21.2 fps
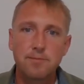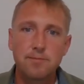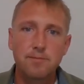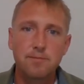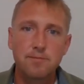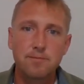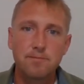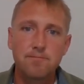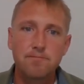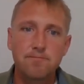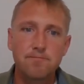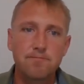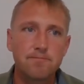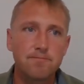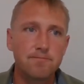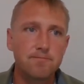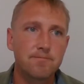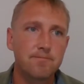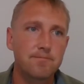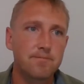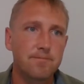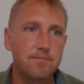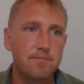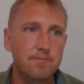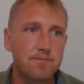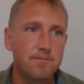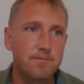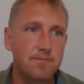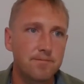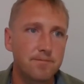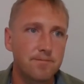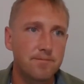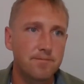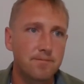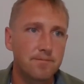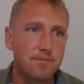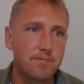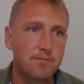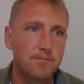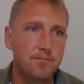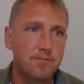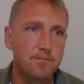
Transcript: Nobody speaks.